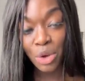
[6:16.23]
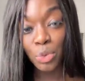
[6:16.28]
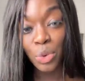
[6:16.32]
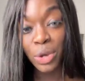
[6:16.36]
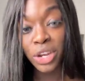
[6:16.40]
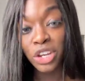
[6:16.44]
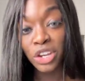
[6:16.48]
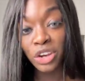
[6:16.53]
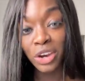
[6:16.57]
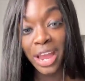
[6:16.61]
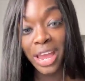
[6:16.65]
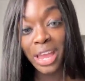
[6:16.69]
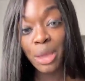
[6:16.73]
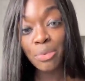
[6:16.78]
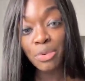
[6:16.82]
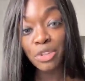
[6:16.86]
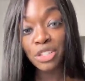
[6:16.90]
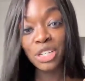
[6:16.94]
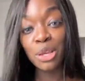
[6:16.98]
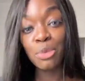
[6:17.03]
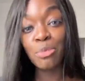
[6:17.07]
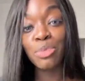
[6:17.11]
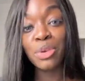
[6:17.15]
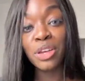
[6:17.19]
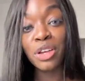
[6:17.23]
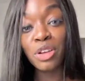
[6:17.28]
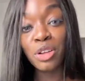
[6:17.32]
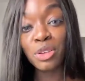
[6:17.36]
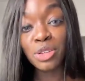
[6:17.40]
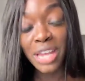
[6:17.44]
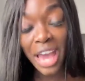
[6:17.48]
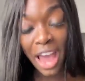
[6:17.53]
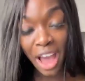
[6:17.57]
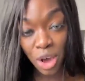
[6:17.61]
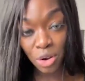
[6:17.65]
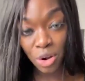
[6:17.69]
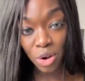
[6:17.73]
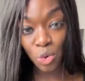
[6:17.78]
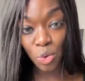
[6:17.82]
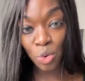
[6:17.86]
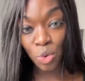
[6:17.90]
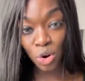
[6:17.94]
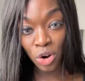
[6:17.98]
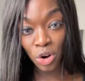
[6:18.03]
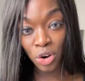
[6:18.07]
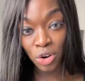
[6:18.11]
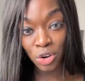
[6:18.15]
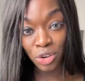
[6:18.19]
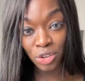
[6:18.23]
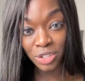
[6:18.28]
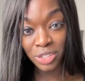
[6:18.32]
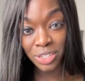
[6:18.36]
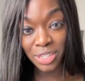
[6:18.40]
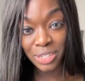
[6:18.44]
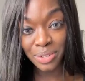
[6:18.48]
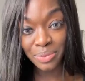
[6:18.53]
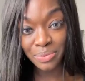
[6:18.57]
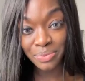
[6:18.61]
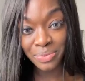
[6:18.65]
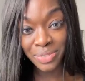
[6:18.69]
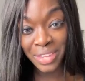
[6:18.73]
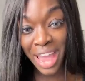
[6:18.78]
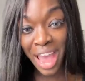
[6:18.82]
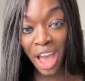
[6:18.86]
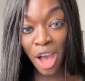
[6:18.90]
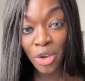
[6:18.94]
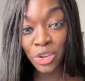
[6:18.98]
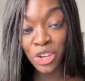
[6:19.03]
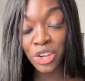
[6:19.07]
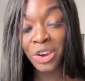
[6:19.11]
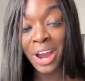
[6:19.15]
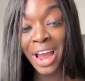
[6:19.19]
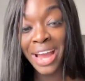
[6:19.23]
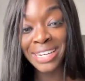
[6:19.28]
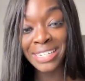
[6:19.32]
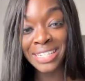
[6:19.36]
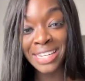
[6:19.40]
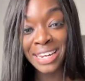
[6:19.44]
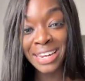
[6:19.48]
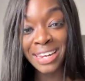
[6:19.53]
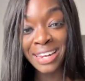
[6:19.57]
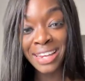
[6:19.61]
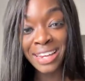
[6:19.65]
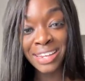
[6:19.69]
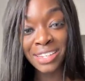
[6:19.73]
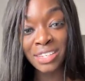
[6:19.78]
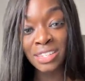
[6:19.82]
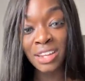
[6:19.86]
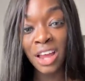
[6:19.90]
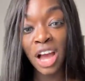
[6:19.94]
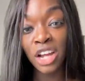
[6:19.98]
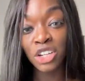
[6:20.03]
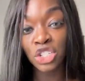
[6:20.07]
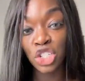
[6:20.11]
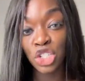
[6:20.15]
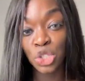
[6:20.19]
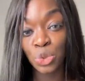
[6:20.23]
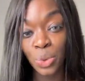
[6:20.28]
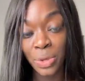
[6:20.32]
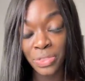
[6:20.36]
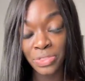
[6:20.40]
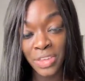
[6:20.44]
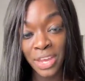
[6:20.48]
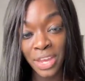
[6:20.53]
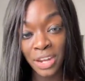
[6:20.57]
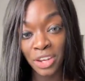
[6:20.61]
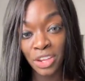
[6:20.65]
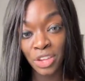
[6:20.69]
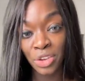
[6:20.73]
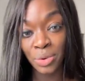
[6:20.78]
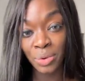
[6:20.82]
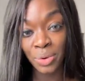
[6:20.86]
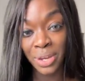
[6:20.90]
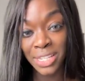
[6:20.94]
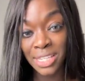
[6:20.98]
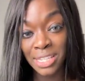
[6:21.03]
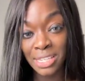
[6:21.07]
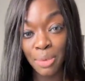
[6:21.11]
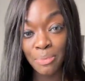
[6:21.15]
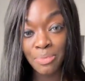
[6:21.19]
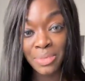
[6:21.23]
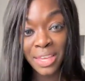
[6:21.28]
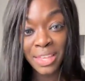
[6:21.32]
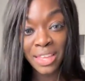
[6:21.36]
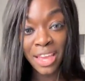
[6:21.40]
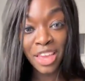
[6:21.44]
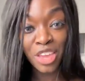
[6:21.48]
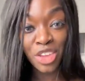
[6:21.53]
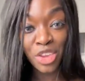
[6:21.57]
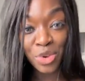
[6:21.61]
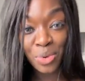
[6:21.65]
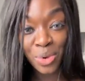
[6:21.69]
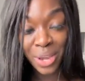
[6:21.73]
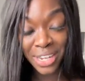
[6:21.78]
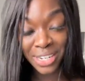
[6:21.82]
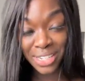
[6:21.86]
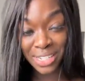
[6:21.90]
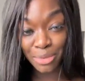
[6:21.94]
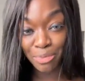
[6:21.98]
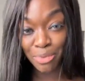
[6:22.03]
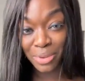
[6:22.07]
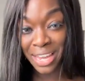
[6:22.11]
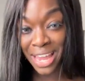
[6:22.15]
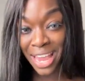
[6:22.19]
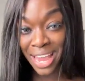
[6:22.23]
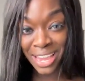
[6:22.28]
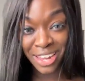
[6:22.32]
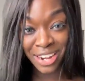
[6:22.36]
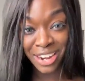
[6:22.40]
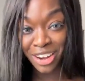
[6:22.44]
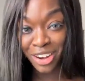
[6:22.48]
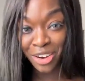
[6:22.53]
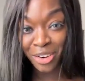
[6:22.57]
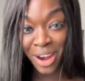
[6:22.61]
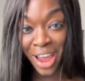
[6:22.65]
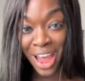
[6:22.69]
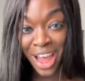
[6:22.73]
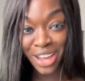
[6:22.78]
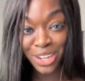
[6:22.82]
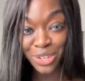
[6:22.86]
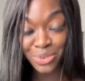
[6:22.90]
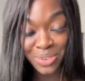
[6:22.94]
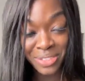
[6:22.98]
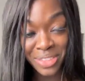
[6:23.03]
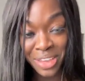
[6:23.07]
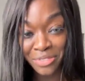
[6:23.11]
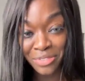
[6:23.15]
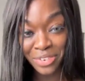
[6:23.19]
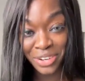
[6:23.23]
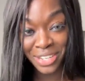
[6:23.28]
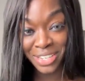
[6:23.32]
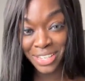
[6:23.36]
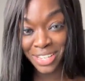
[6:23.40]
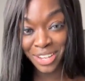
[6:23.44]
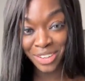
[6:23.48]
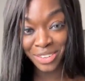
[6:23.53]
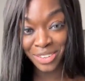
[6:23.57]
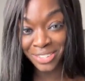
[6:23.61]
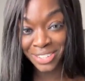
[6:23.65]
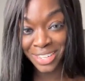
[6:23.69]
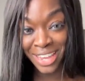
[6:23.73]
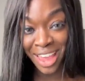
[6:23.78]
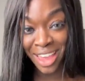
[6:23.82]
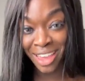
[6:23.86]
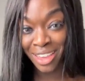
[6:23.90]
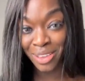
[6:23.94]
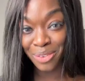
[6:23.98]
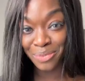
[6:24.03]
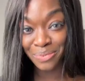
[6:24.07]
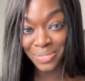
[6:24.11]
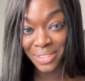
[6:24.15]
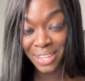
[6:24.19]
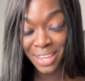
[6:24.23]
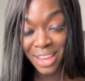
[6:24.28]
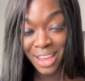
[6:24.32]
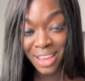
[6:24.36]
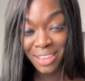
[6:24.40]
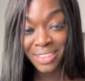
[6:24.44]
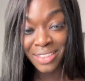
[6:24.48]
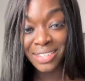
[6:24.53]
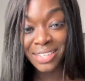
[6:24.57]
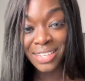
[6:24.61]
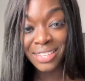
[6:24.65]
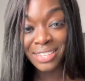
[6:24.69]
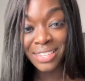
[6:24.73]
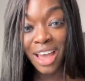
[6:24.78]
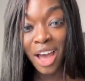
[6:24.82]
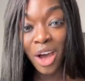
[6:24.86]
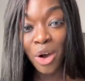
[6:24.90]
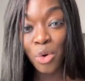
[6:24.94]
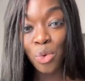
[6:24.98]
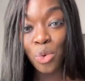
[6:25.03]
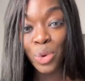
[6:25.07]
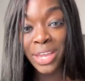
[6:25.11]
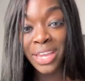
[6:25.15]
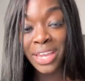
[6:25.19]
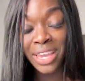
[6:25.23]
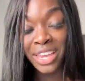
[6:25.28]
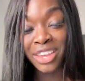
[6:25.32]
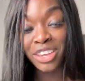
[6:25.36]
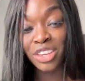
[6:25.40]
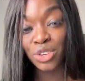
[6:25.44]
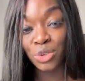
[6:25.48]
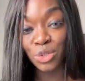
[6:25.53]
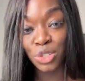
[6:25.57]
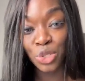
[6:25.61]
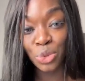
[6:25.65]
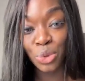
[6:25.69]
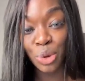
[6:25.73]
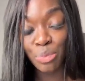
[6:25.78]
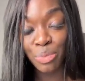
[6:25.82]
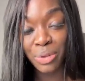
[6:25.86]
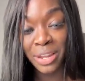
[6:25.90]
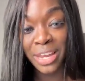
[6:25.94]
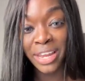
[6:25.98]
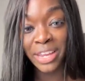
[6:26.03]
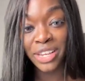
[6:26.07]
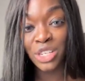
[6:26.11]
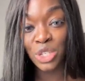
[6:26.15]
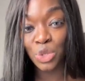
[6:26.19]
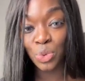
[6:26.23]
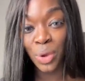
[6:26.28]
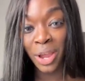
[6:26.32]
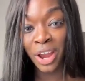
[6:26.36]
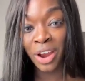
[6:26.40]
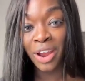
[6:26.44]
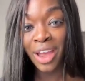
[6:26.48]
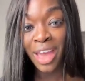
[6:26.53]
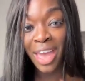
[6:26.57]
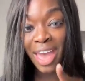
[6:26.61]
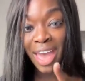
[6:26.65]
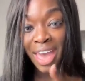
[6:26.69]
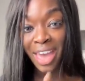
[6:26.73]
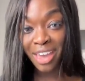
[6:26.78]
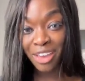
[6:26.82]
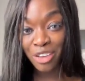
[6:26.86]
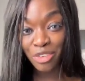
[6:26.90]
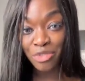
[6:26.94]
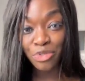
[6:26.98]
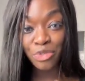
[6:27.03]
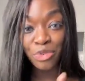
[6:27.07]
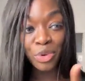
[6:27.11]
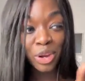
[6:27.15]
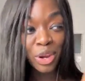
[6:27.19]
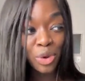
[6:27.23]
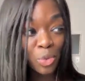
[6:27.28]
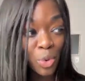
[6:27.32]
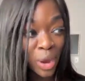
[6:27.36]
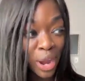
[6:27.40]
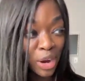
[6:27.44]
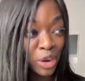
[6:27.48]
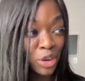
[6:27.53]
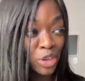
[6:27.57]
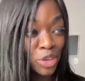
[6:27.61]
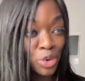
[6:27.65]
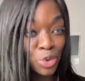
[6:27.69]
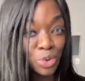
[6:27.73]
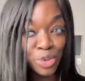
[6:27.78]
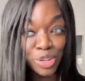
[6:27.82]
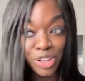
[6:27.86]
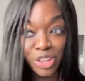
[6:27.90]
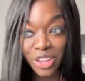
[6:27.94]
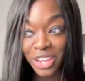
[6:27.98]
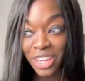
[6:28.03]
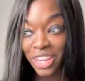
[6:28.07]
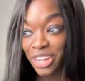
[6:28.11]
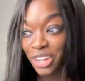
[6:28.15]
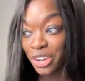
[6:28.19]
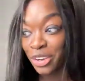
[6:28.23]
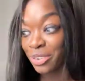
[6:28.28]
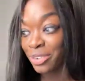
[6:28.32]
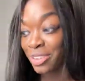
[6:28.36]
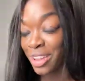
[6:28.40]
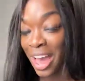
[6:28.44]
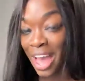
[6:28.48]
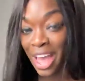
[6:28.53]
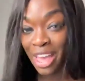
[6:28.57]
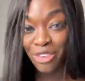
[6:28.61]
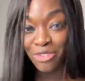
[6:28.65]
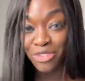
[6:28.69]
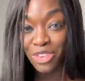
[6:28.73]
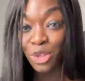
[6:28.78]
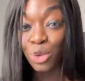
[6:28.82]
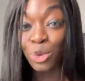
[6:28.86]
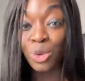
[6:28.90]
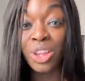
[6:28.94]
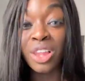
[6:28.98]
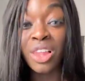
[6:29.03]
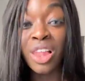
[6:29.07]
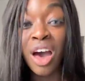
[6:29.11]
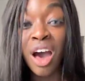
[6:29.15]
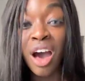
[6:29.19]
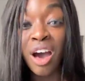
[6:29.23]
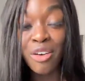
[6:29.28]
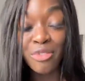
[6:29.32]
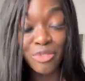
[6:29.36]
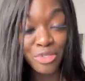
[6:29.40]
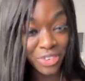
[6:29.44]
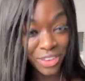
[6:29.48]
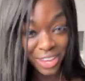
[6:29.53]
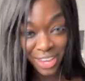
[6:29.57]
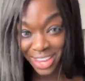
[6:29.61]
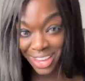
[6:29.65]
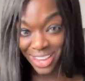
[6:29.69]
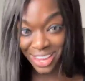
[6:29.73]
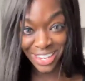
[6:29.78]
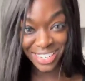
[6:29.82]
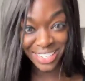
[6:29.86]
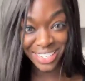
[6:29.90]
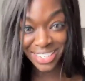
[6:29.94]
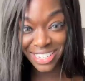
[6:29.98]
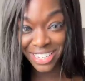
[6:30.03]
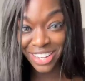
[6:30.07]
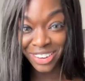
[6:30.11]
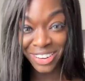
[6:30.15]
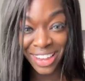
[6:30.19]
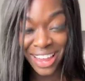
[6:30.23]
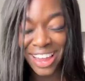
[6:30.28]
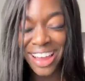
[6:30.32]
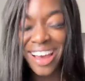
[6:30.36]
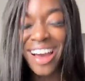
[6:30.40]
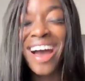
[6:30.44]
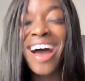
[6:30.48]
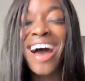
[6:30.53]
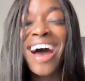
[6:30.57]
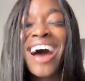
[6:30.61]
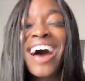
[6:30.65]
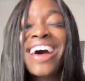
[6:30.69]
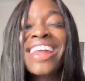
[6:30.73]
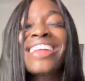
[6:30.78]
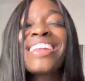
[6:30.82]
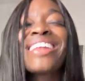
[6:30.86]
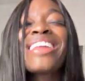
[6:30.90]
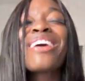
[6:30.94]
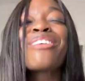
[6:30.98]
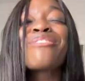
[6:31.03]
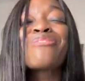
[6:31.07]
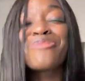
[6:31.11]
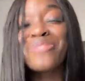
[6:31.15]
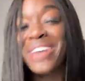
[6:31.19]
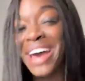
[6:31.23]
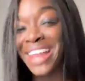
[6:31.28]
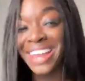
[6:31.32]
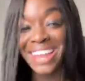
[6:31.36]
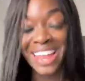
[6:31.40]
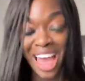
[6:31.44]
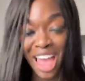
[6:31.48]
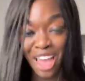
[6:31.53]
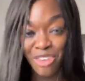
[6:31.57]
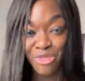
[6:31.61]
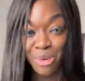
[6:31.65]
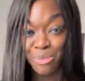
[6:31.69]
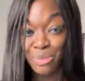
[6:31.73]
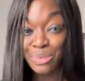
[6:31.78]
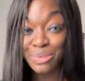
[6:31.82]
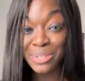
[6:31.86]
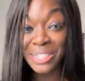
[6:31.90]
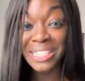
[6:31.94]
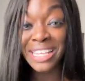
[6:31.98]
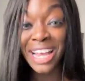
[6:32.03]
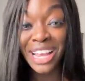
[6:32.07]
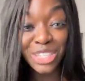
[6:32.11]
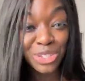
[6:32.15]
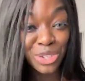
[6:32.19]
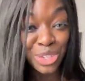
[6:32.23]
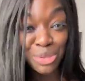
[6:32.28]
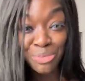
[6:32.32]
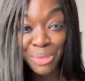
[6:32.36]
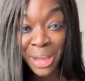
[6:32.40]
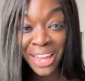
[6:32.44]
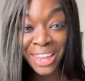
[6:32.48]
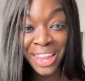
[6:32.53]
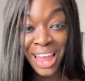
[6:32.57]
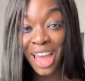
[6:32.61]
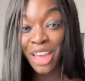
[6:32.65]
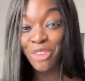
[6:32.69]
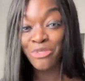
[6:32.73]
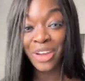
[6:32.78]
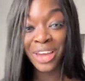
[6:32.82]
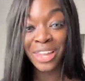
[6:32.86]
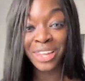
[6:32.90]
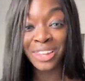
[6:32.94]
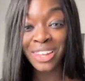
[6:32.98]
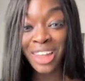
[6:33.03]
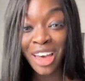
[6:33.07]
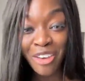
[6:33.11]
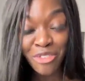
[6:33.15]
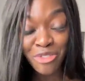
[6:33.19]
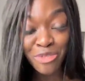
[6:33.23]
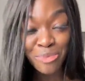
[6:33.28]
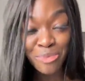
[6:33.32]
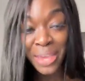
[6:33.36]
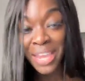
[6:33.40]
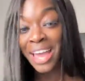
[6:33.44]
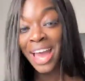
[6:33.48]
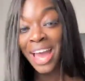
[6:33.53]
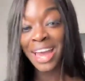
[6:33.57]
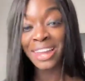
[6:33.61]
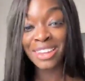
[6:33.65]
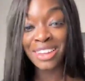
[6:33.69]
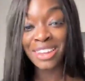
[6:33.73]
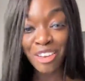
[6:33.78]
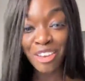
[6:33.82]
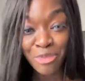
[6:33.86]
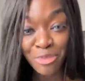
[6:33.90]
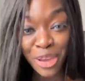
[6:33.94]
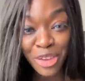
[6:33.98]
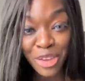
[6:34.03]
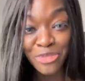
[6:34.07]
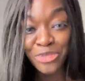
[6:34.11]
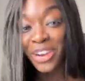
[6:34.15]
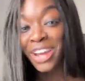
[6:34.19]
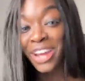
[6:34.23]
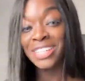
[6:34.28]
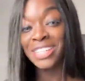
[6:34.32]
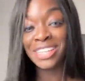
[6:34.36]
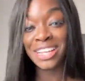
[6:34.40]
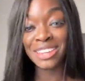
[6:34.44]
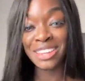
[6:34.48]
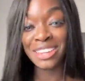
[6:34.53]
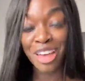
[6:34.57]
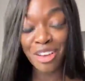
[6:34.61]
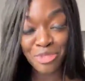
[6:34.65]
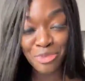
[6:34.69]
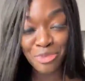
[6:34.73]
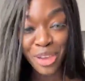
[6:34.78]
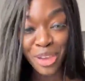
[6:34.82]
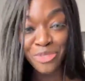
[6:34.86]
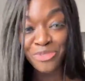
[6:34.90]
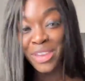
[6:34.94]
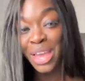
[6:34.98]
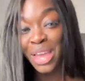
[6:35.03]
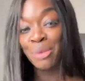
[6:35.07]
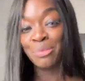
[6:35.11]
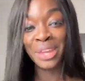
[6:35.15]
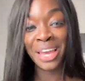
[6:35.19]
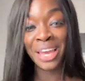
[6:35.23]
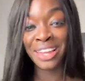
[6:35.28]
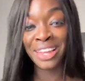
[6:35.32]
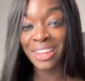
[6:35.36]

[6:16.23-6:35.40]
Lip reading: And when you're able to build out a world, now your identity is not just within you. It's something that you get to play and interact with every single day. This is how we get you to a place where everywhere you look in your life, you love it. You're like, I love my life. I'm obsessed with my life. I love me. I love my friends. I love my family.